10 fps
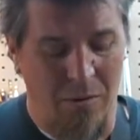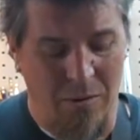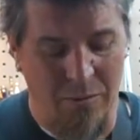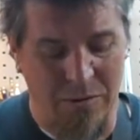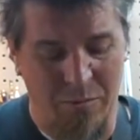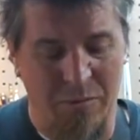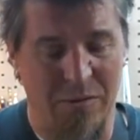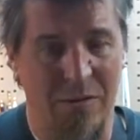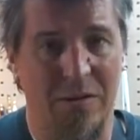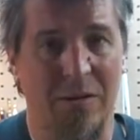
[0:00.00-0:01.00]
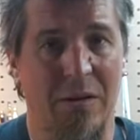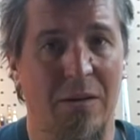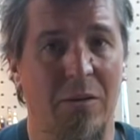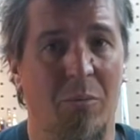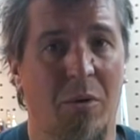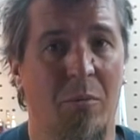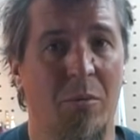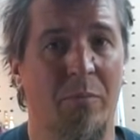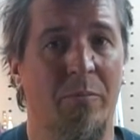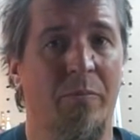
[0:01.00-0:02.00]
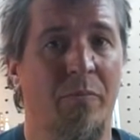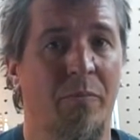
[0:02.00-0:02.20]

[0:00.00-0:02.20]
I was able to intonate it no problem.